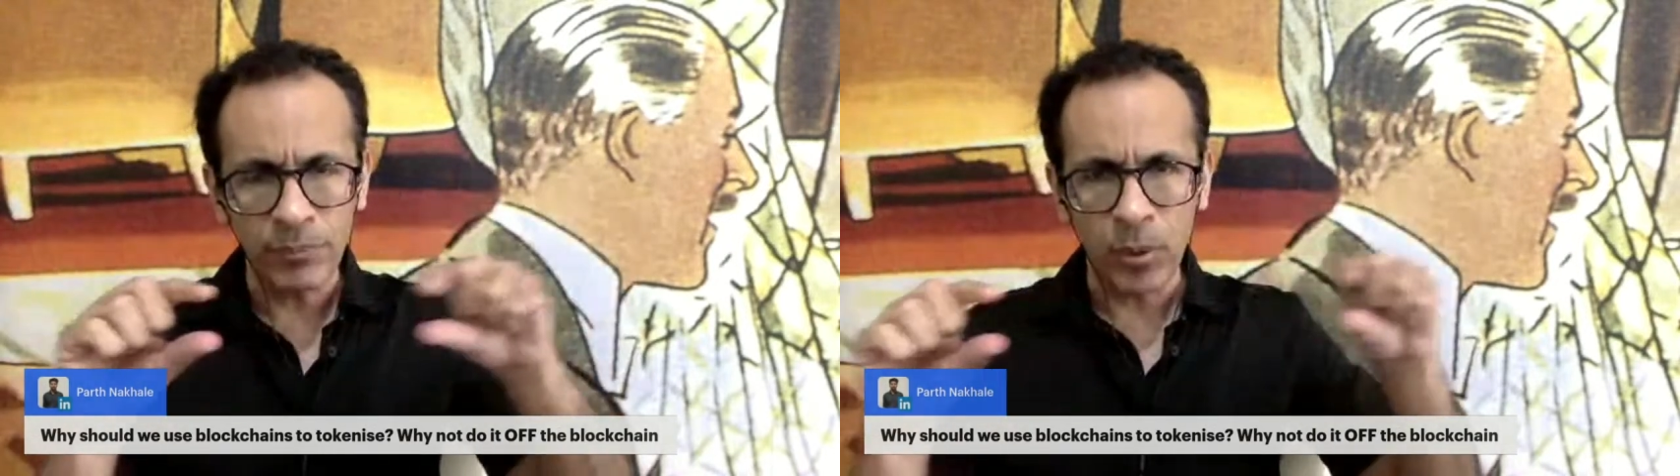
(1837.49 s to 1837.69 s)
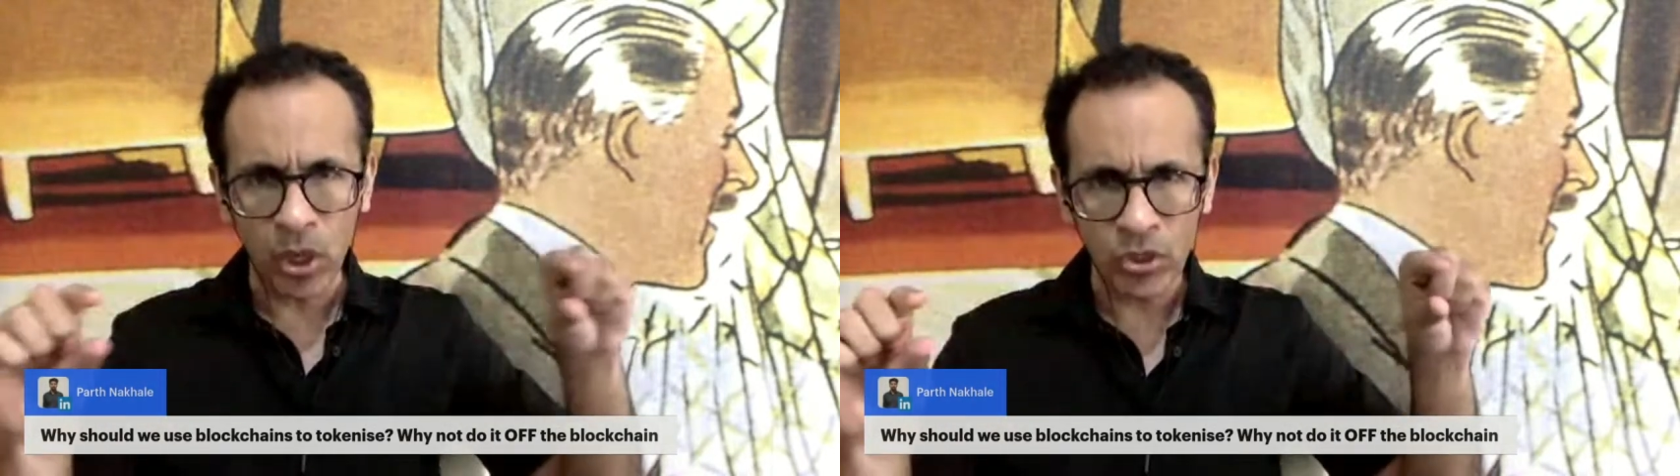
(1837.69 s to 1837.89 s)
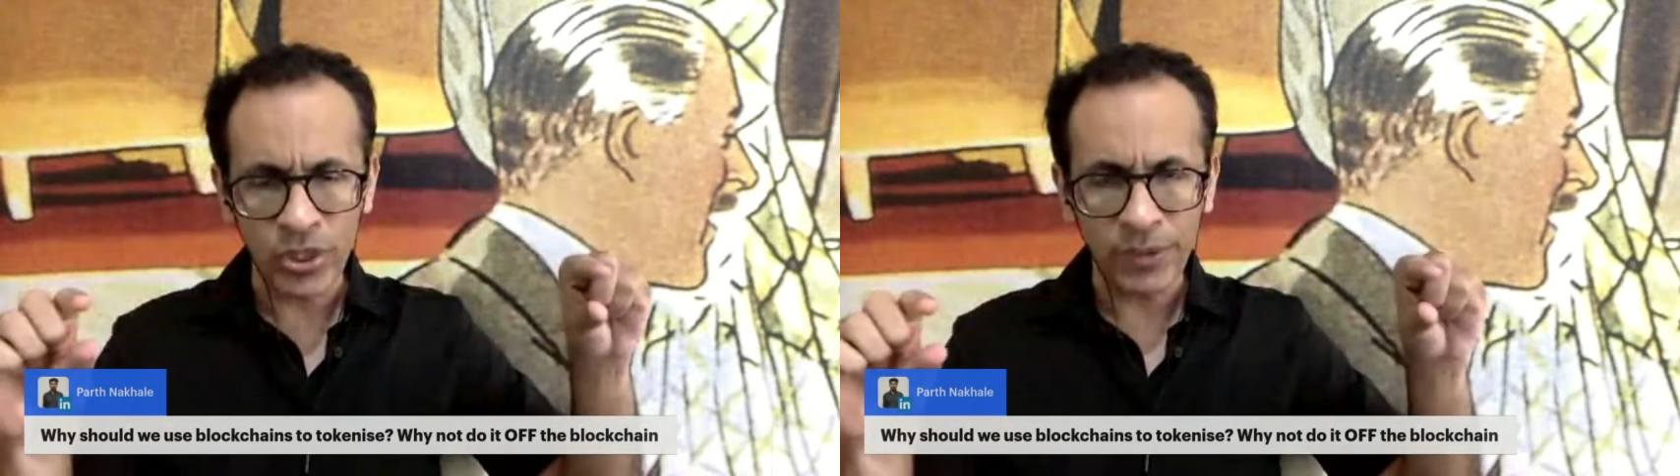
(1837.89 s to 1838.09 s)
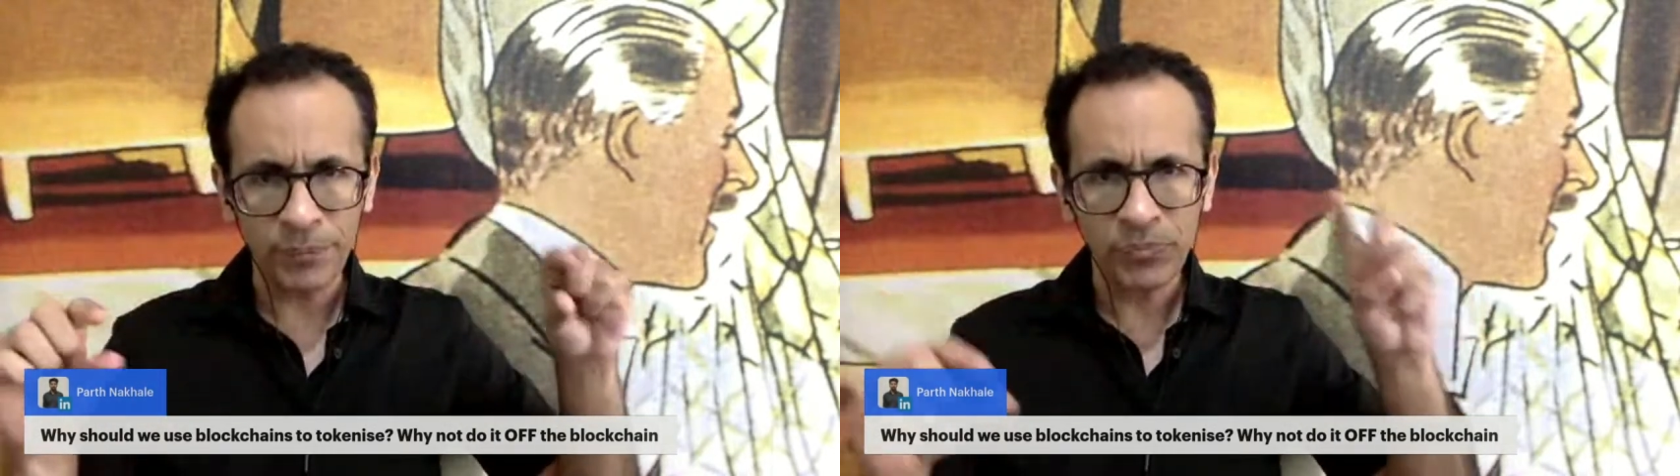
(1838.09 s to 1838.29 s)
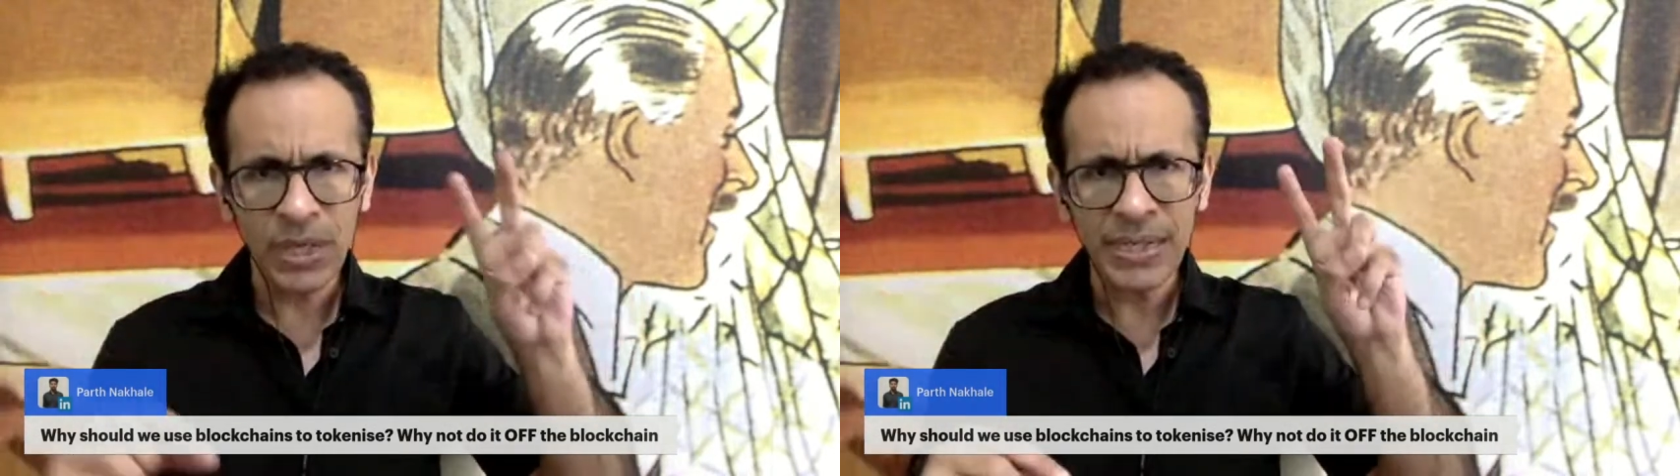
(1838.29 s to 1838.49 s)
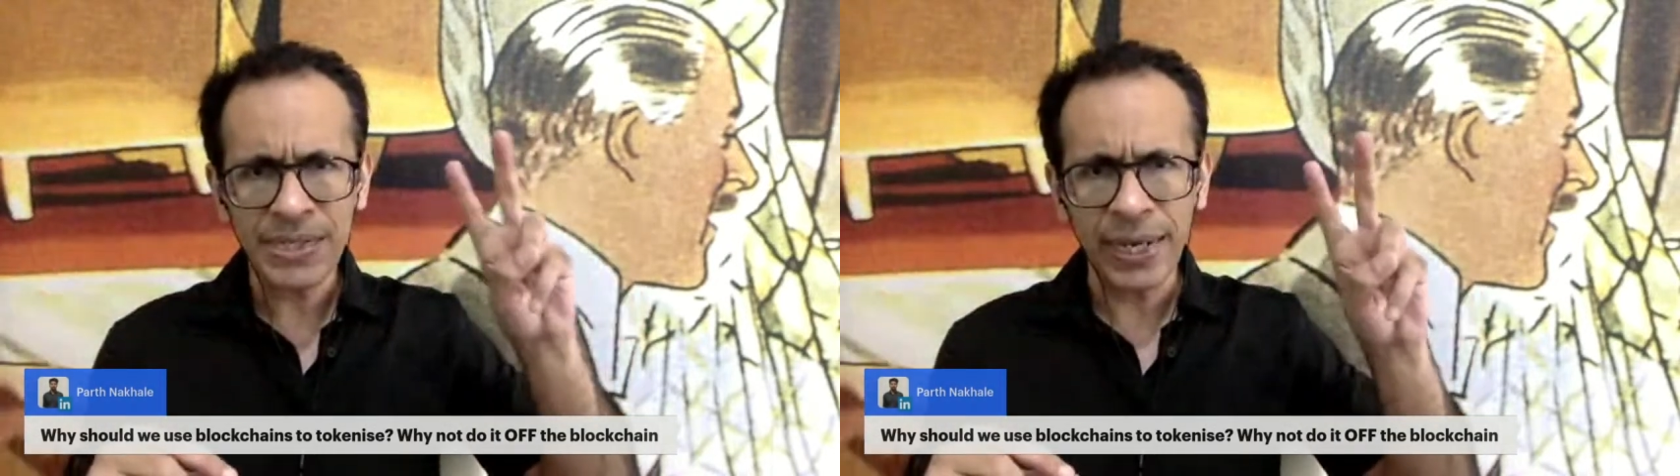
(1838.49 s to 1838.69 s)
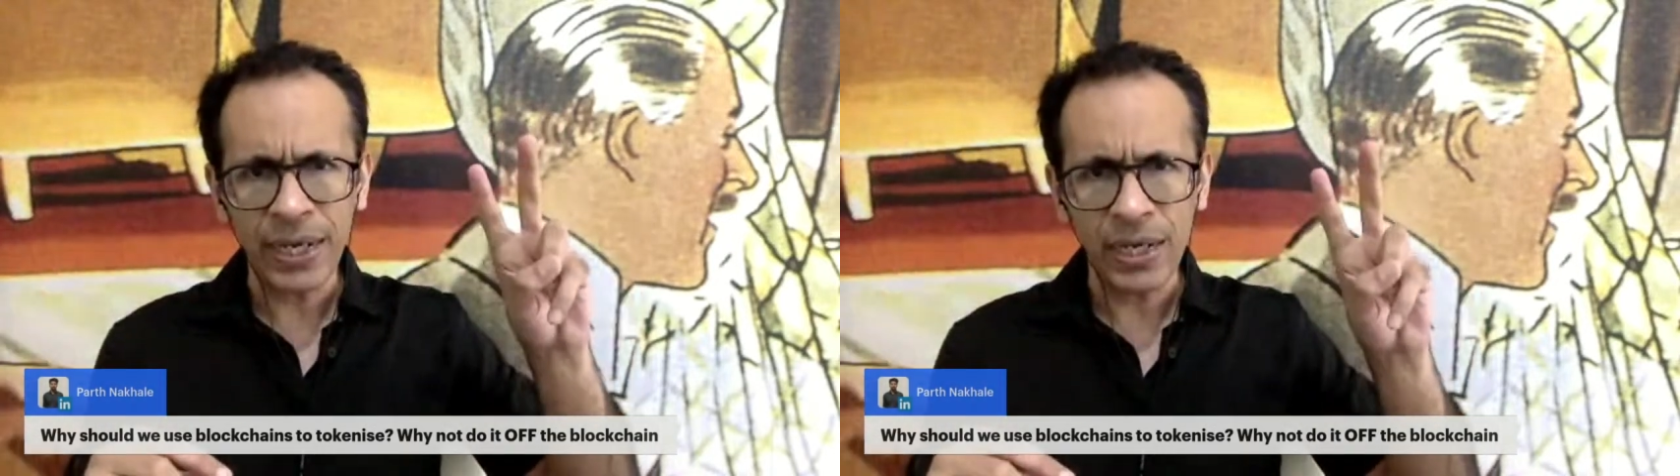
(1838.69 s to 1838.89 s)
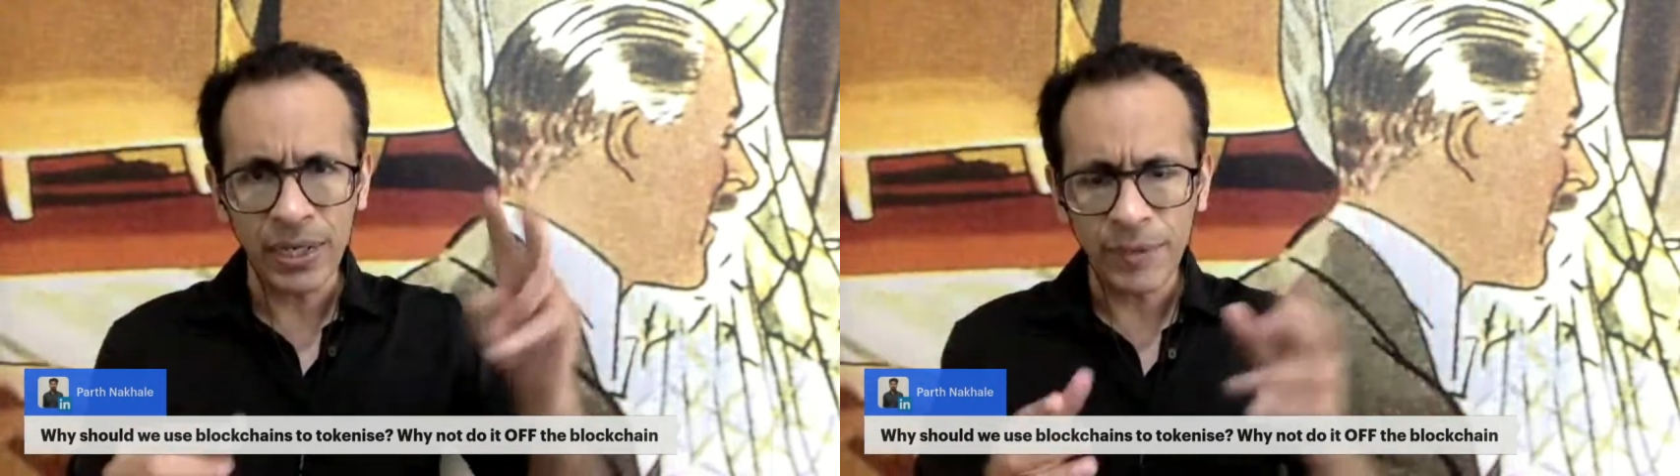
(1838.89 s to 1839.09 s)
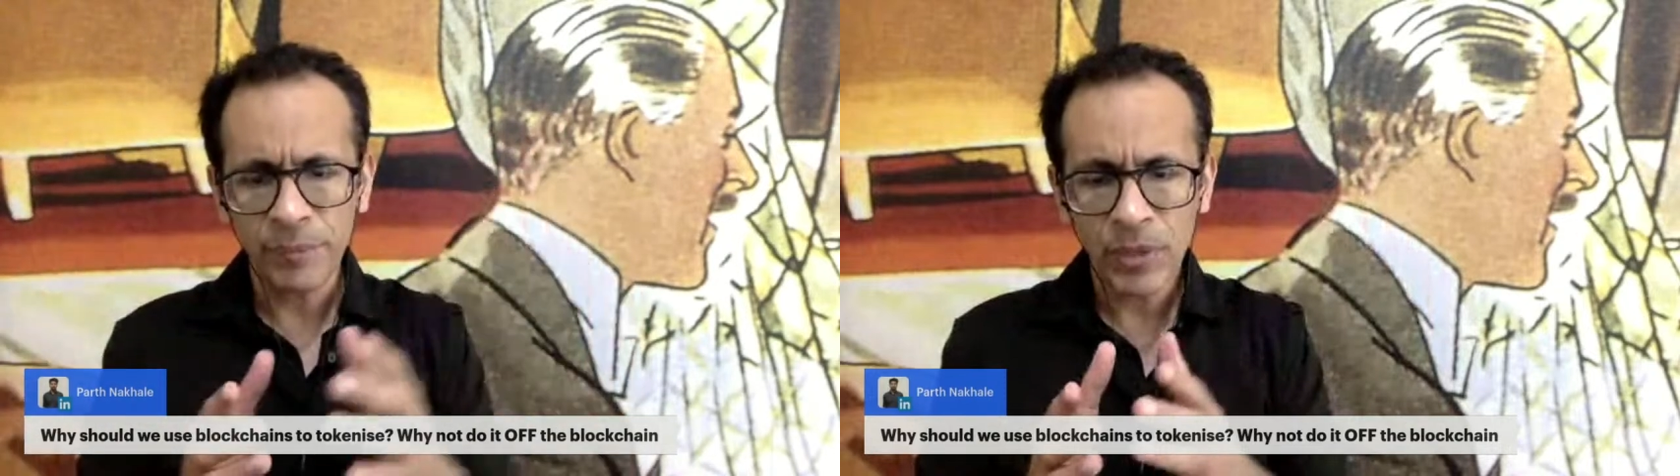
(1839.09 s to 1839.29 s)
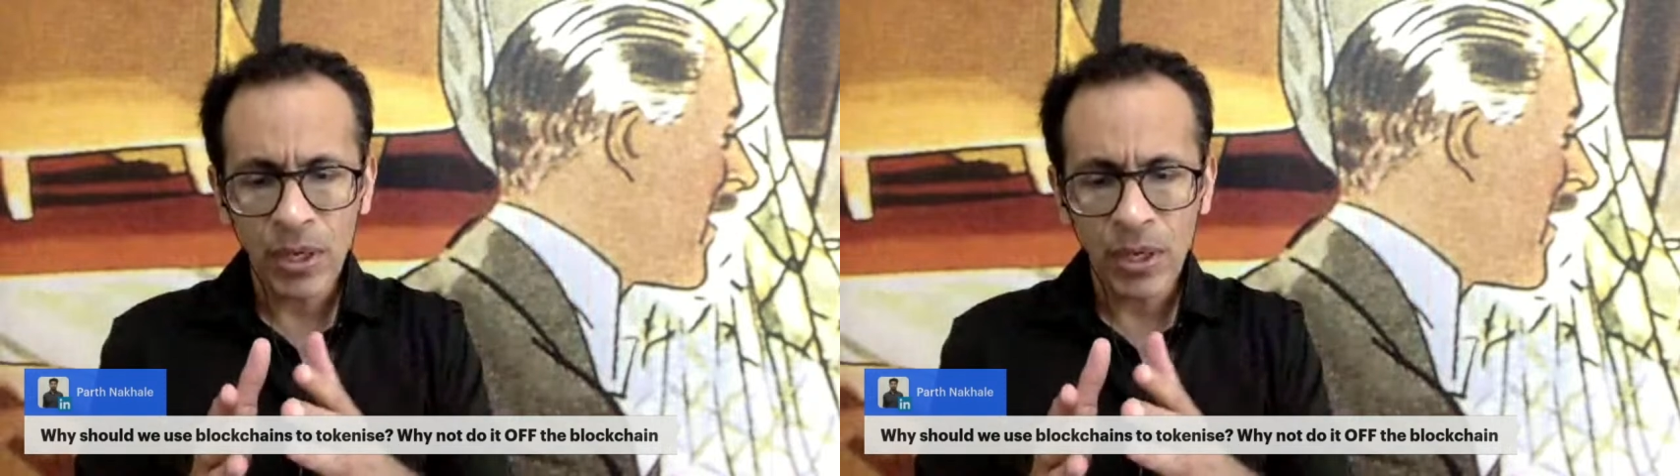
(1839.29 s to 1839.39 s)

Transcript: blockchain. Secondly,